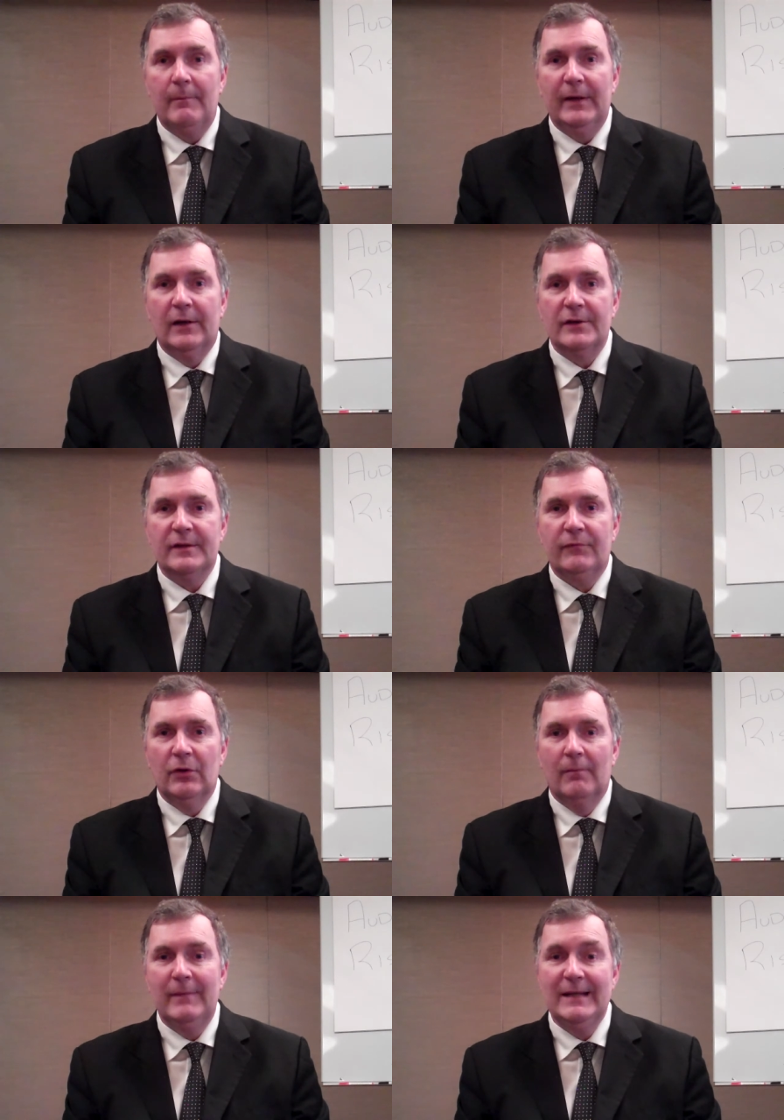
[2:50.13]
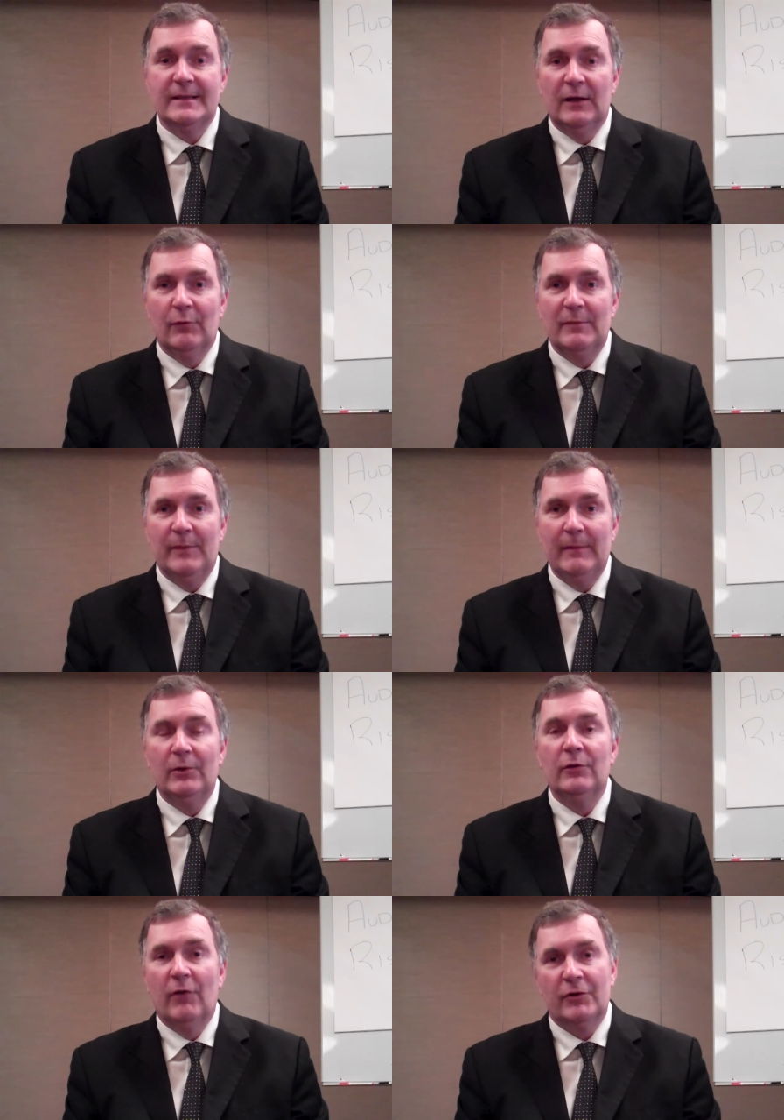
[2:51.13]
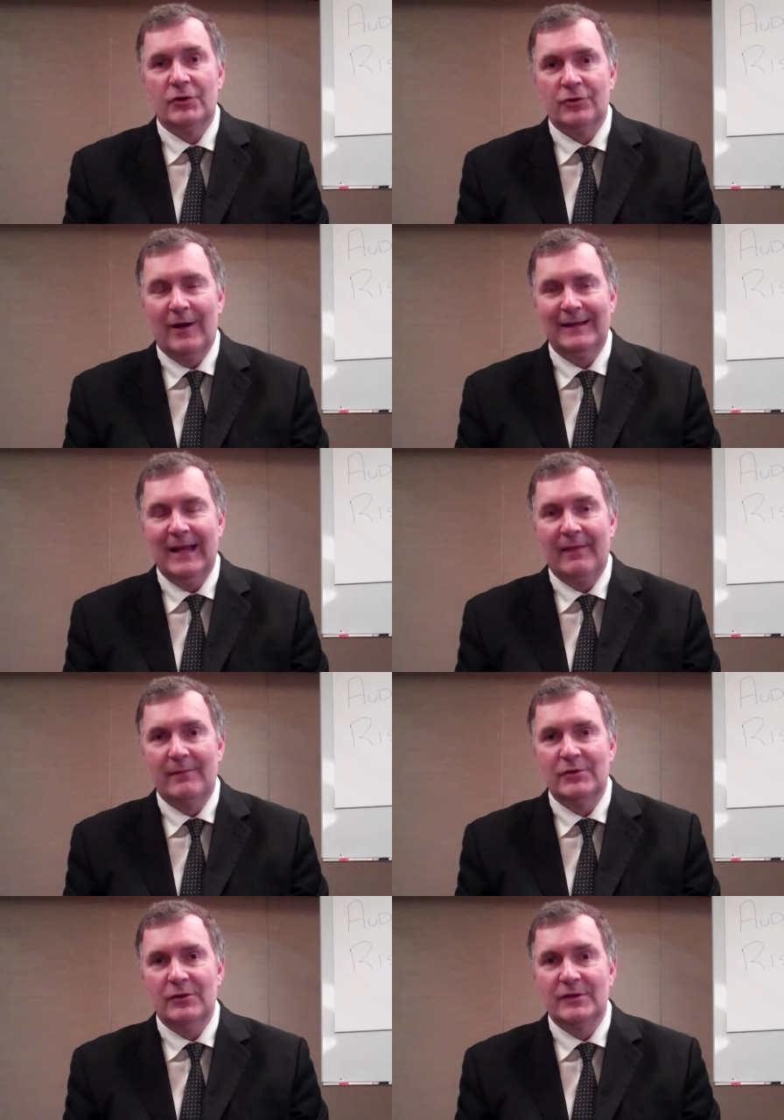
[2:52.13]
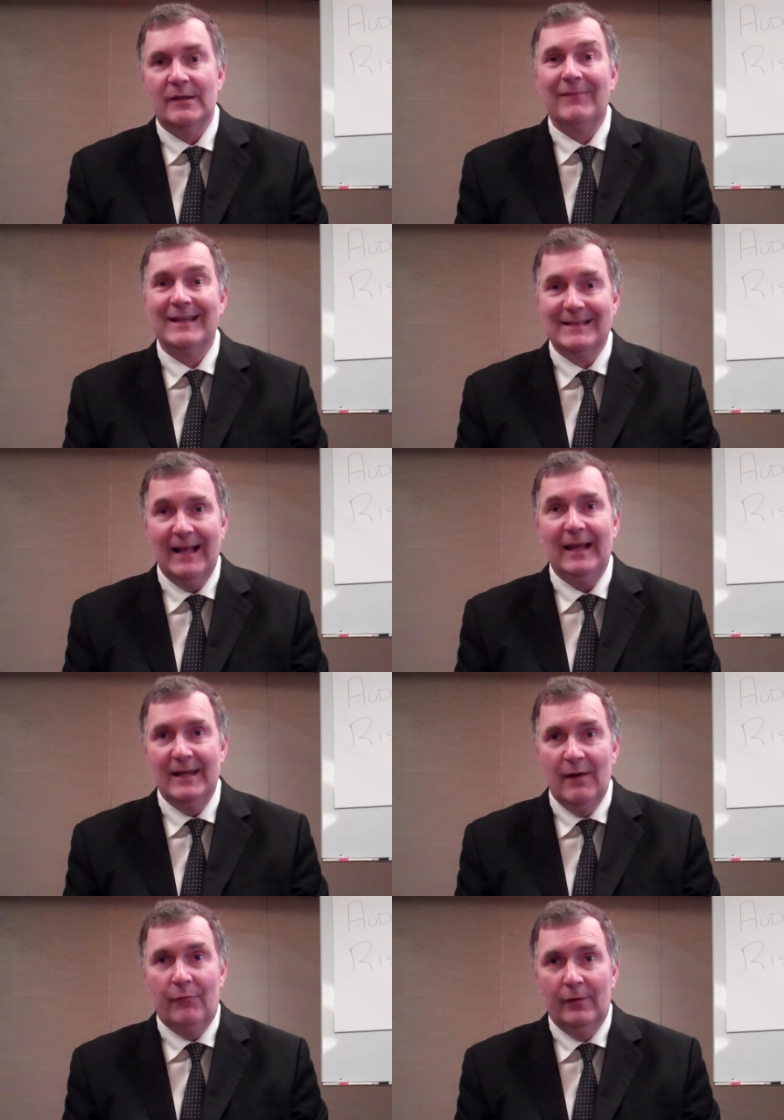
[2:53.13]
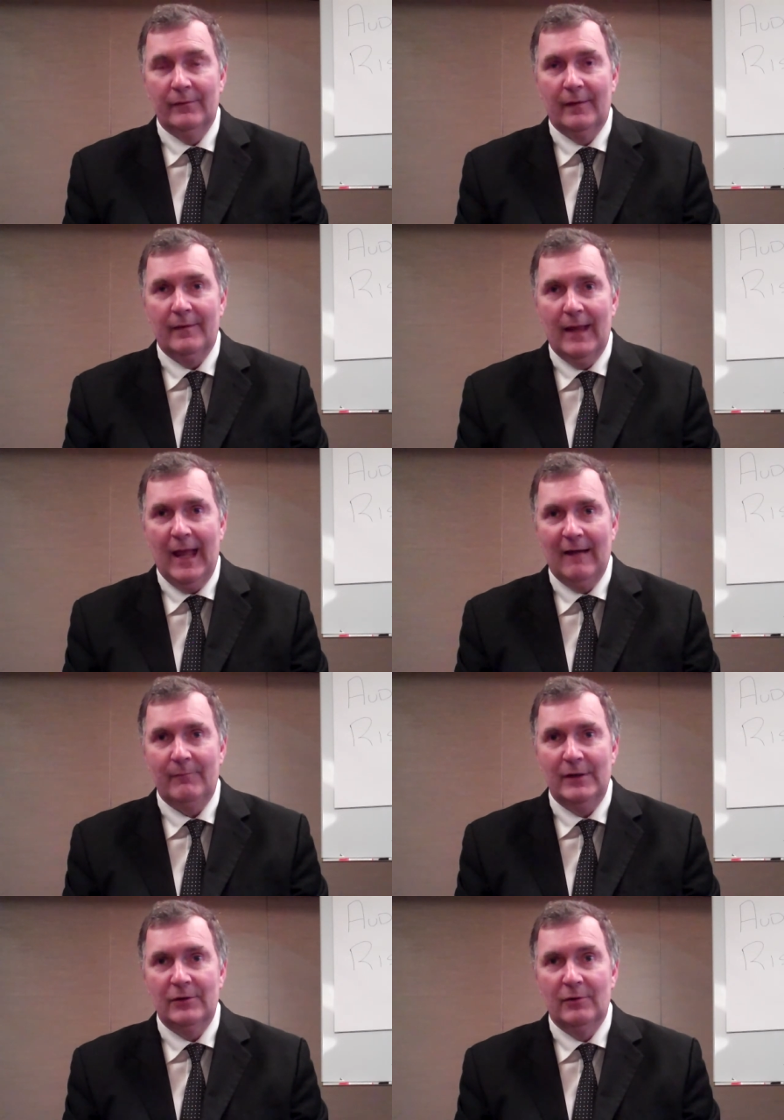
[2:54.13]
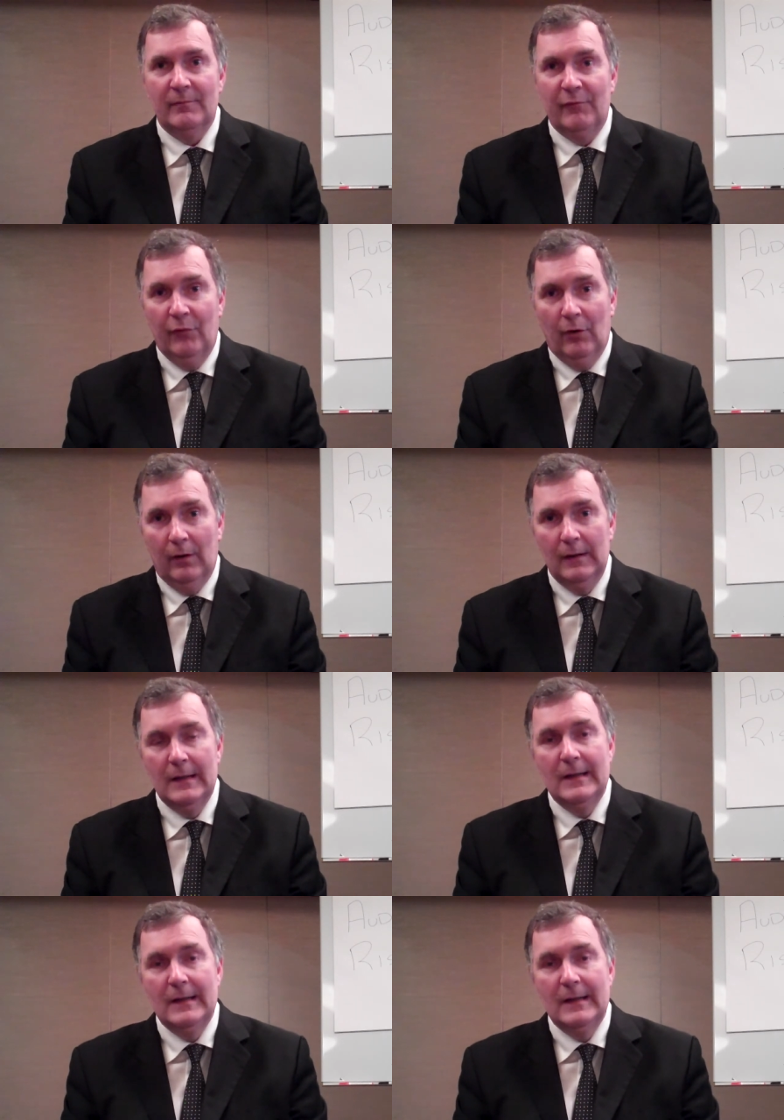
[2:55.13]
because if you're meeting with people, you've got to try and get them to do something slightly different than they have been doing before.